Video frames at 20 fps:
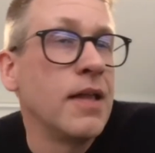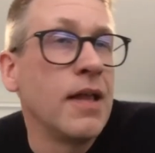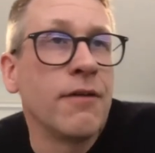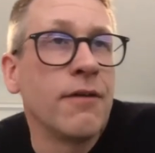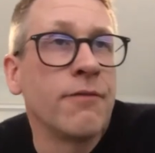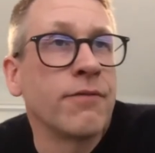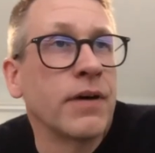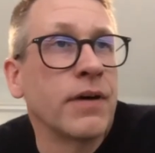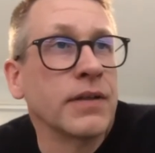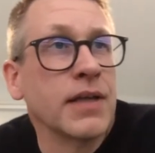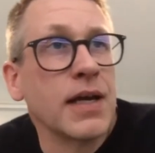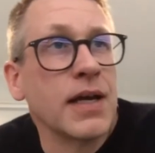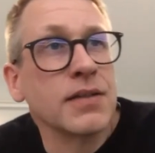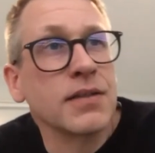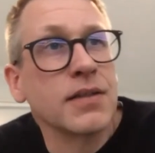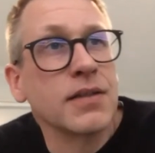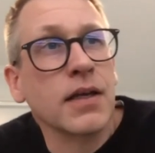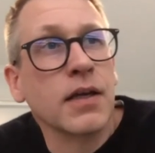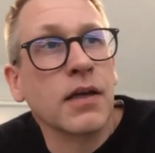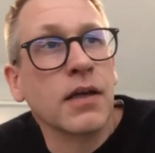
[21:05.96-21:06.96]

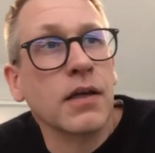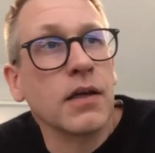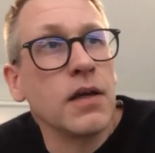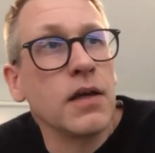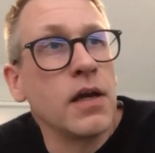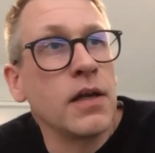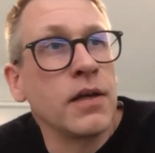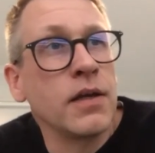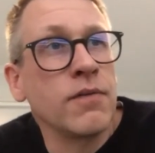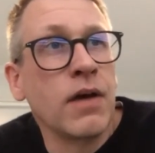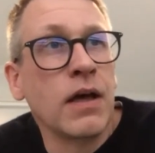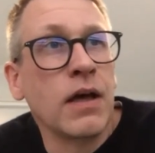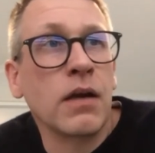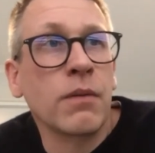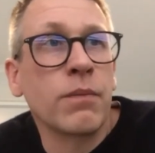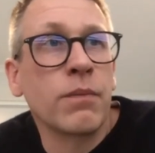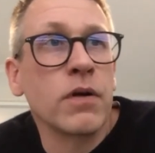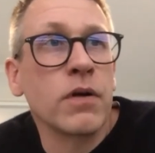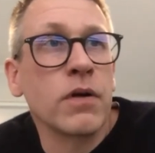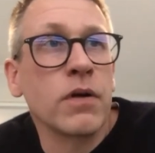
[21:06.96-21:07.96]
fantastic
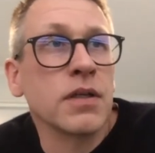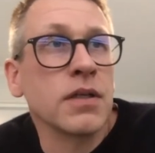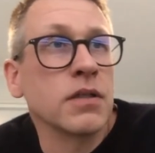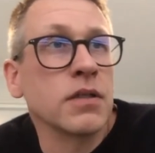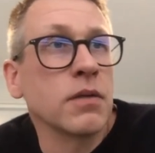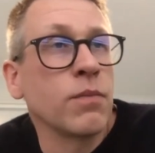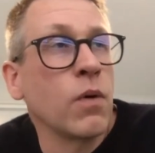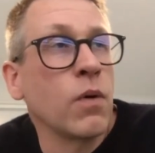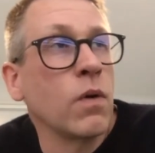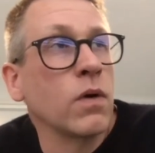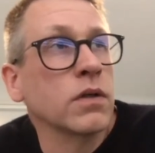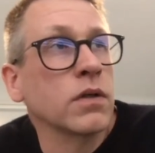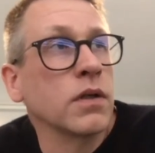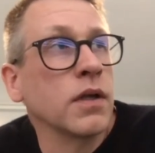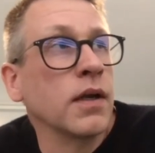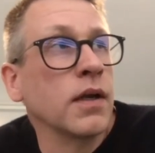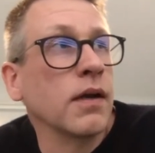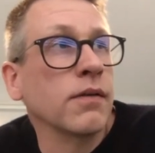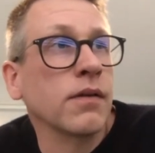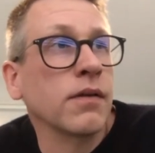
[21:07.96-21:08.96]
developers and support,
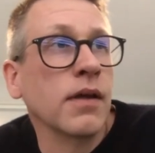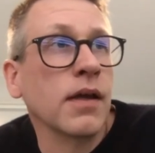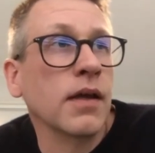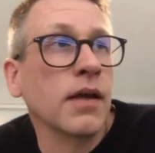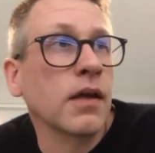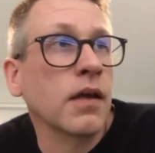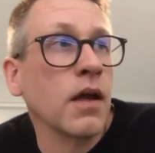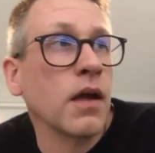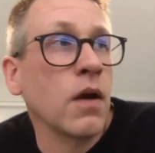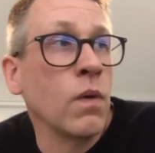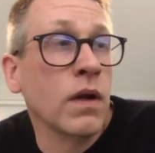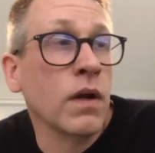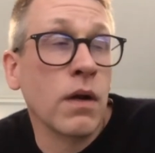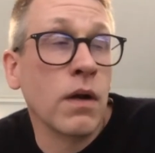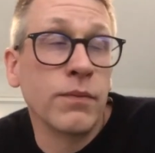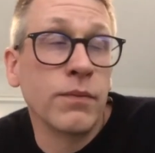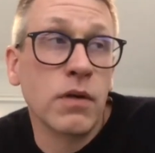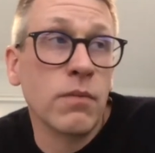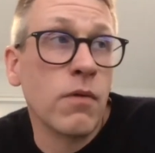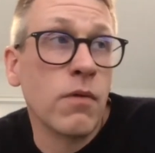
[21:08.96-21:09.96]
and I think will
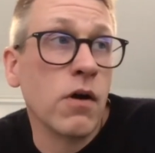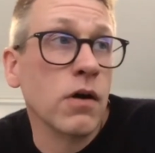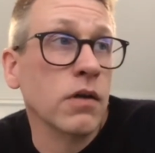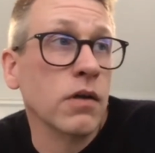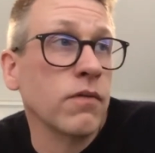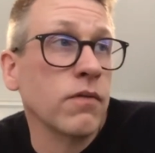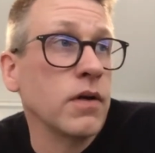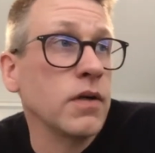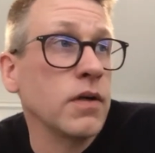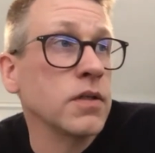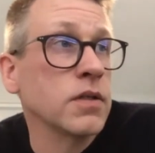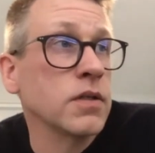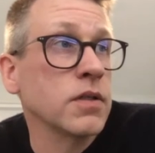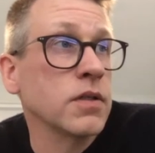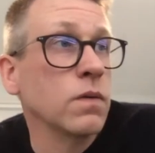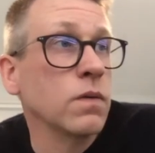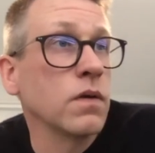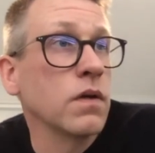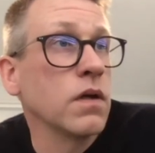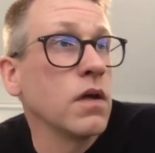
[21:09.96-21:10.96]
come to the market very
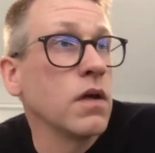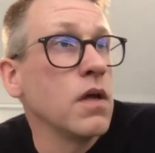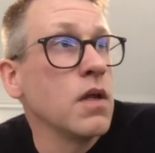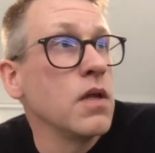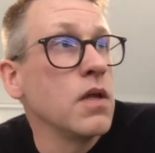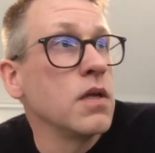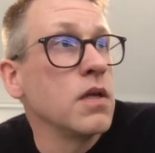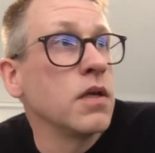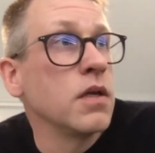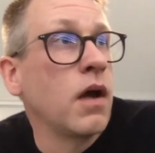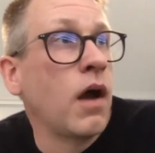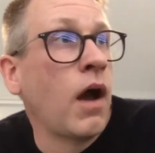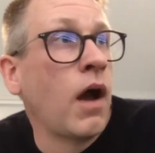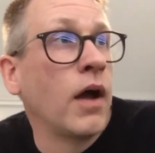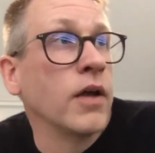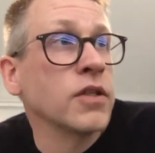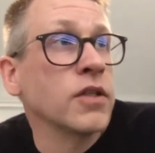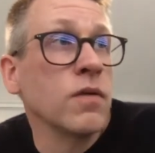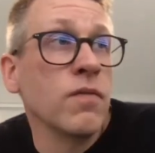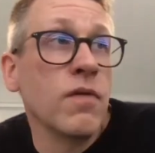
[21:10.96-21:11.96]
soon.
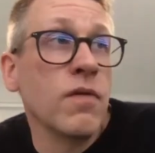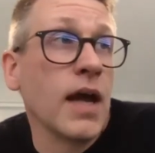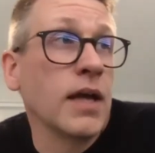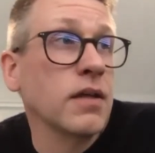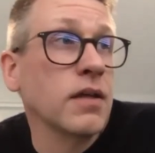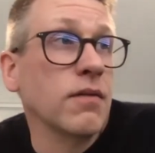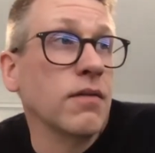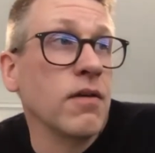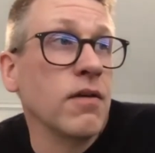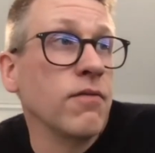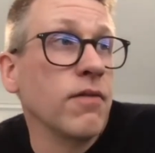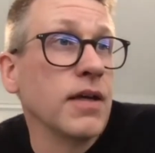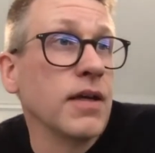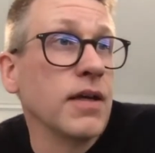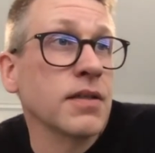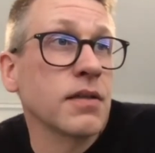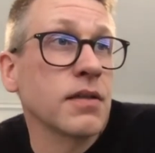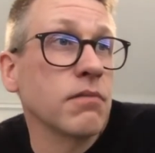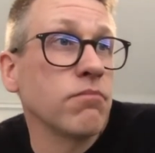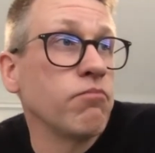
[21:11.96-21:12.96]
So we actively
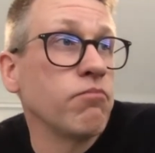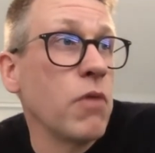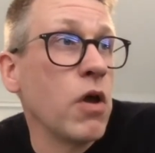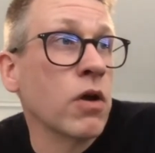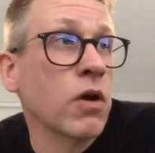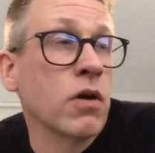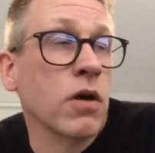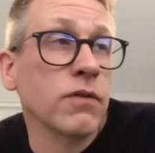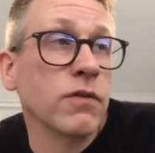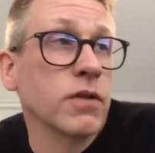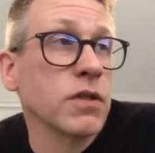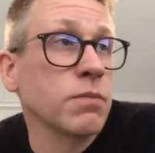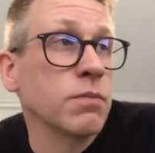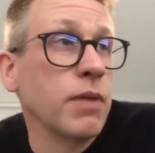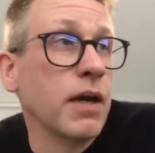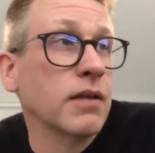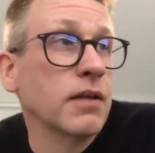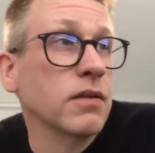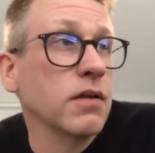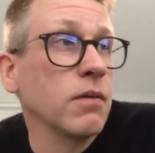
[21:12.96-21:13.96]
invest across the
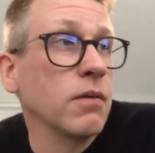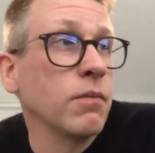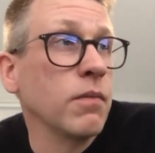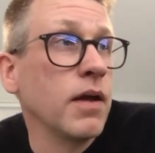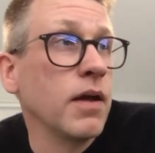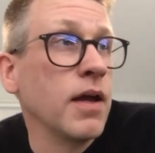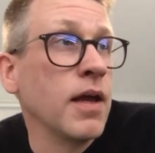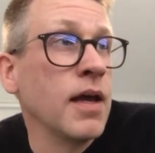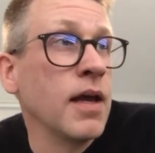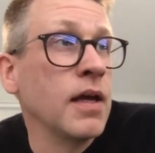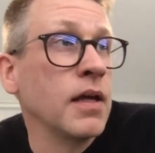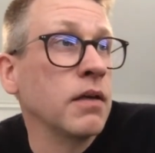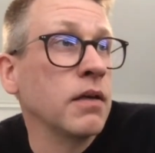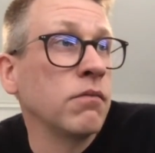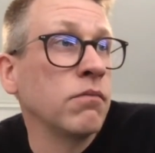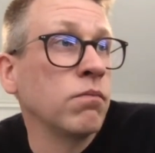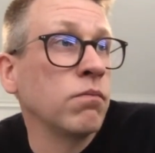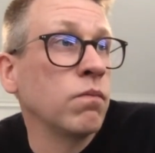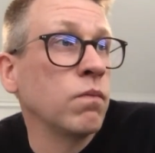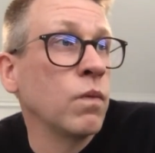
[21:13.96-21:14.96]
spectrum.
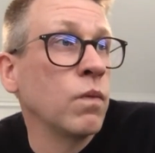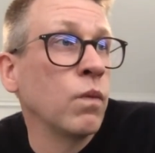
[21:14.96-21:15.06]
And